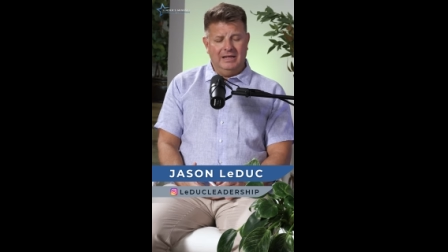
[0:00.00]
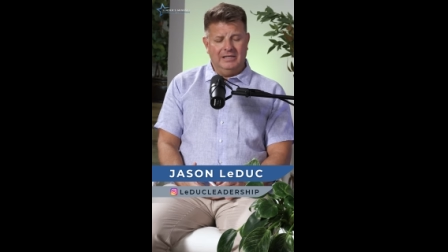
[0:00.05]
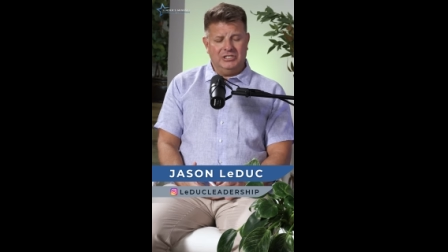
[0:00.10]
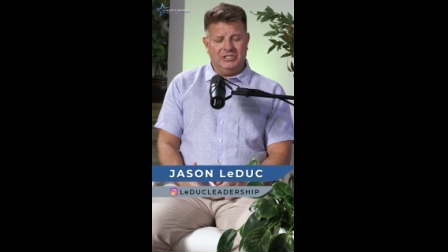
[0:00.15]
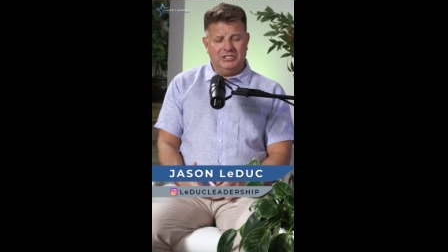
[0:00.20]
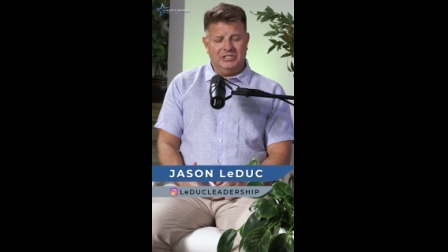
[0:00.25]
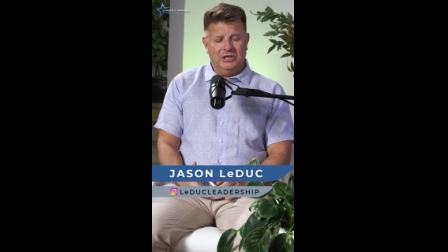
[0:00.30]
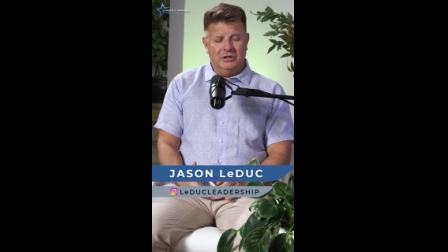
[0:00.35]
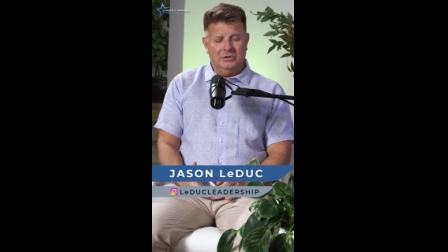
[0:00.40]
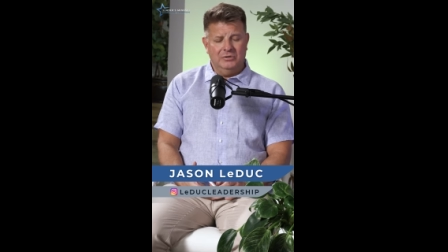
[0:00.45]
it
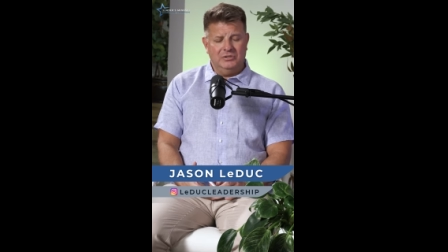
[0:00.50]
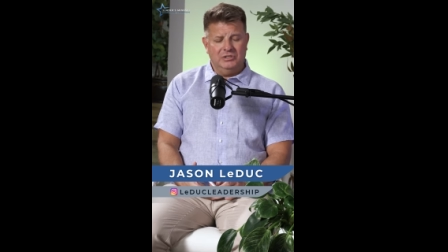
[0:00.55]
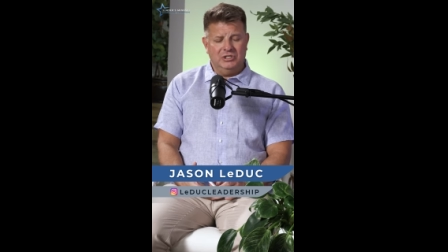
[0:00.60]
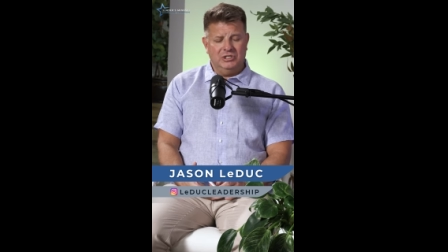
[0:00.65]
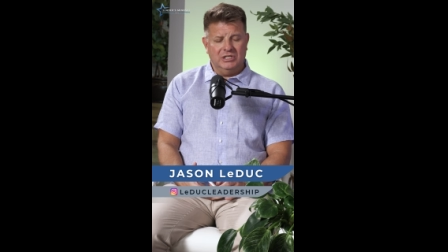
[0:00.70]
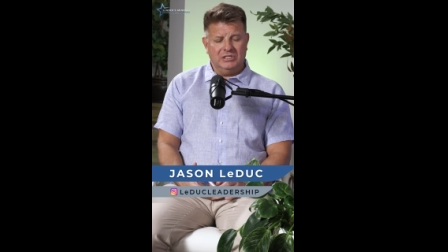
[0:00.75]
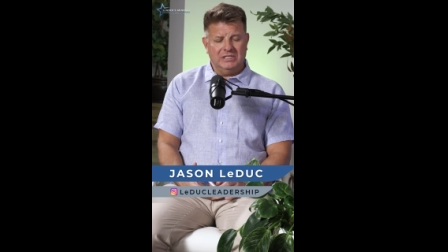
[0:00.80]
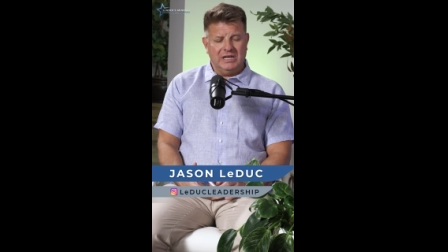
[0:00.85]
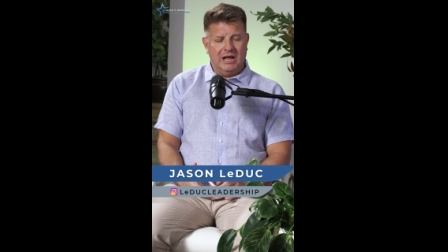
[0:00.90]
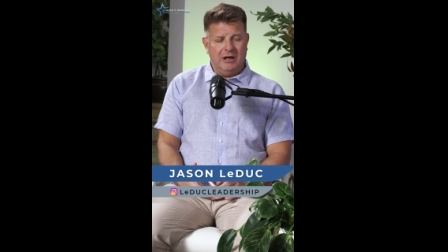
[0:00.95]
shows
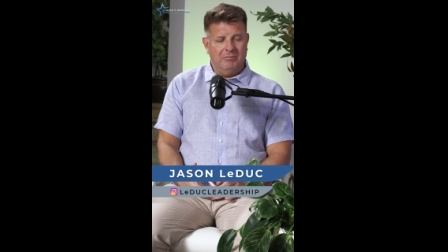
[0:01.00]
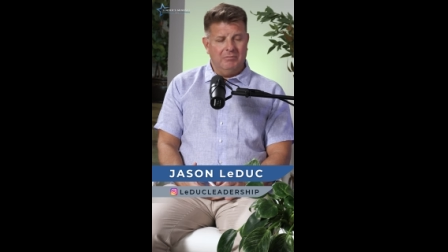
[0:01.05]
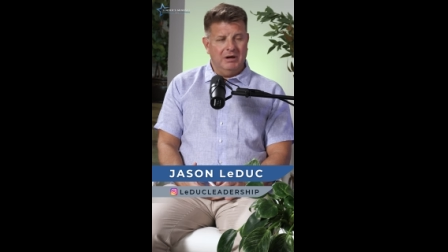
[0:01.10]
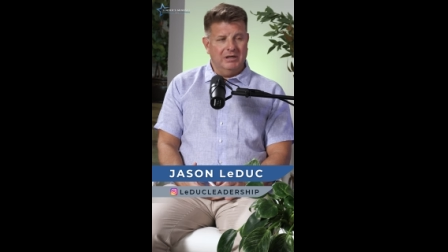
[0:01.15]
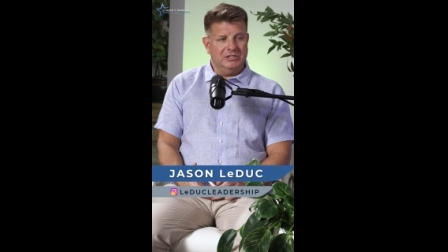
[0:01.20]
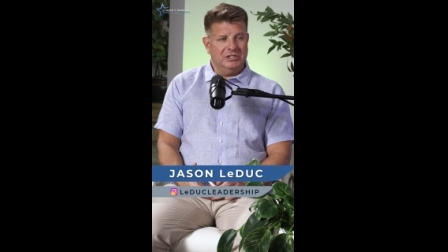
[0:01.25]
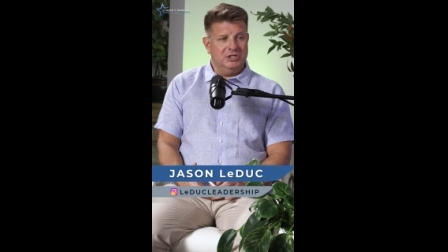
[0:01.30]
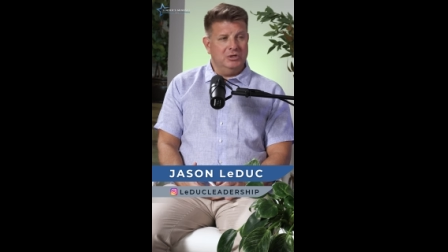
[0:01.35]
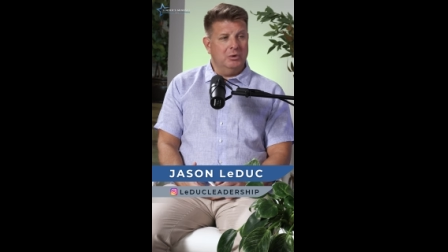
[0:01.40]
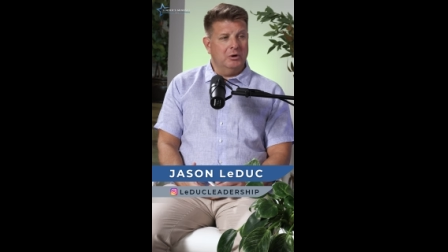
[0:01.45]
just how
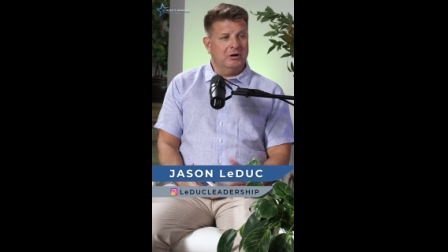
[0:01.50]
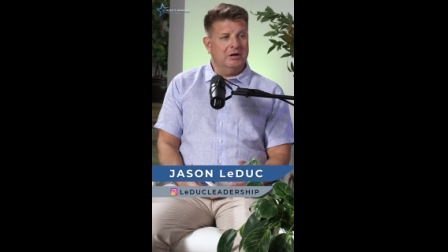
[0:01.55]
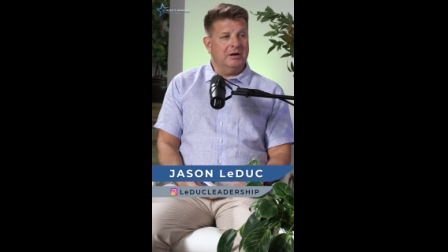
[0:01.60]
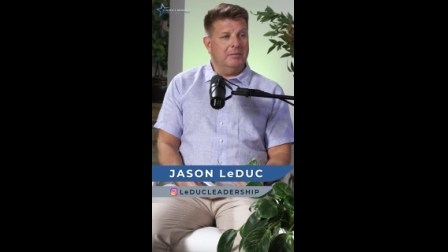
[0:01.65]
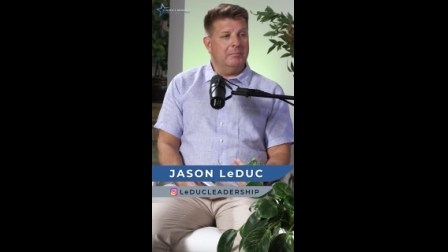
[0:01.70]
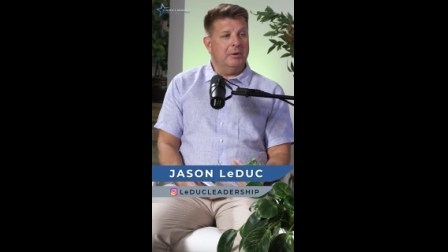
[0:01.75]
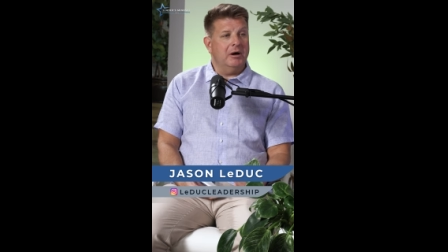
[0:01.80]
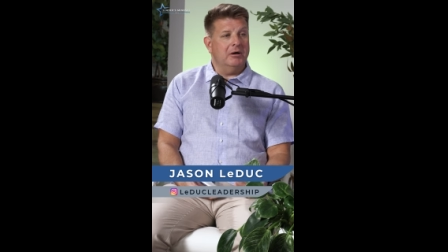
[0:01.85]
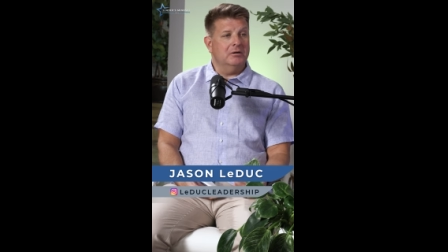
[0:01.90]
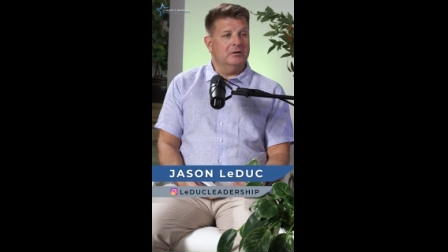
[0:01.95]
much you are in
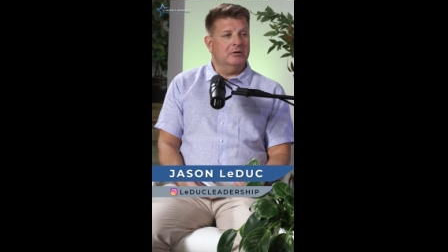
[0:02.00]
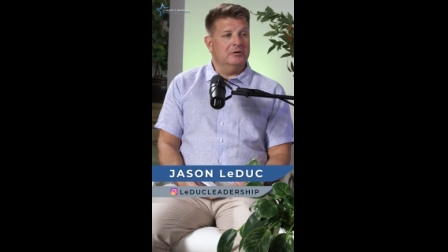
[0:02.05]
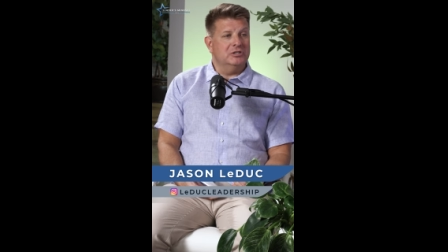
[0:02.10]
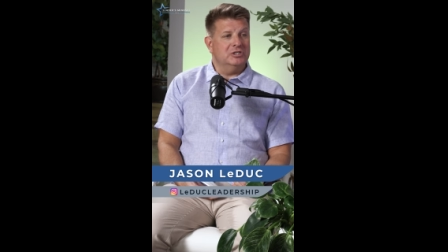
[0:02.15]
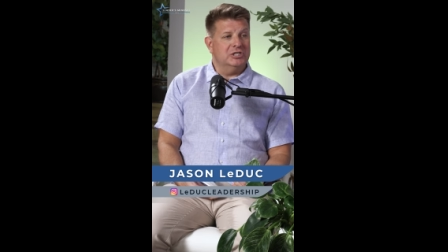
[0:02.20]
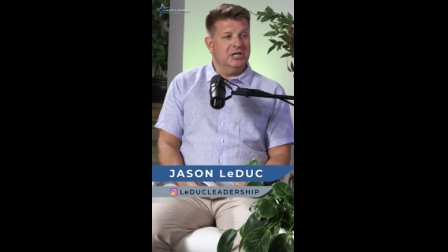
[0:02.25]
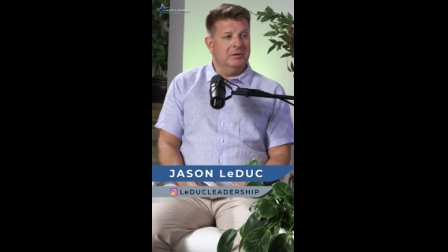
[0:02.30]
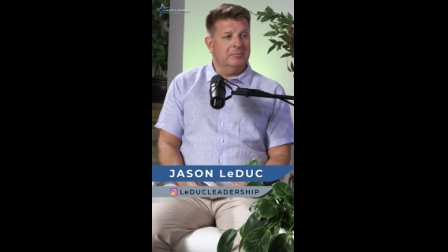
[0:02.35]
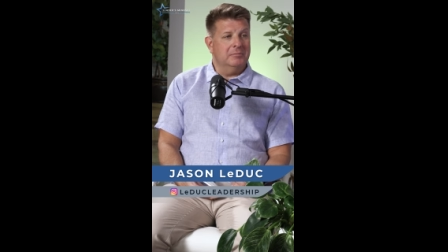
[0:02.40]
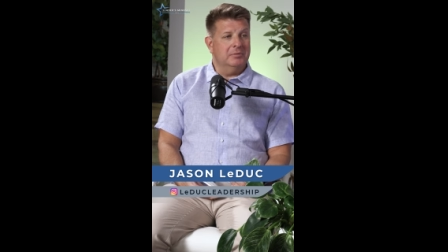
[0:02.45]
a
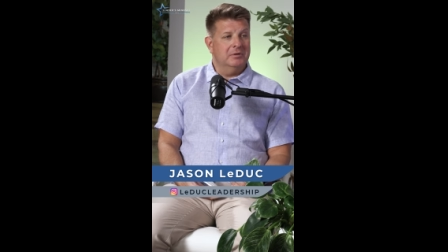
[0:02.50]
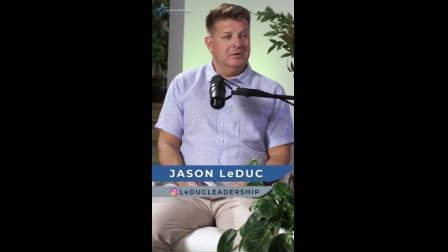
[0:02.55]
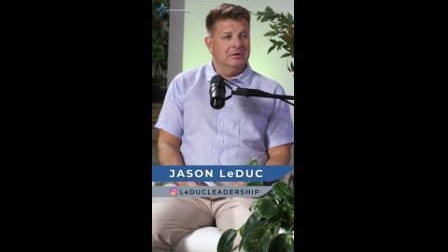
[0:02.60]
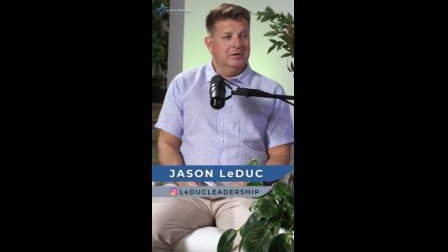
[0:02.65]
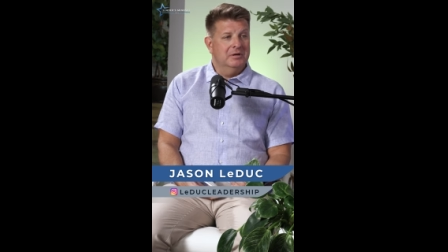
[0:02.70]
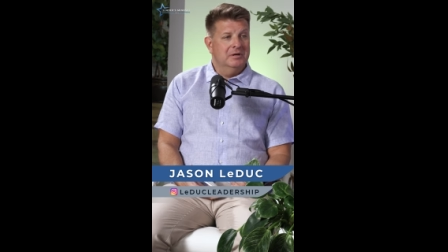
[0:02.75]
partnership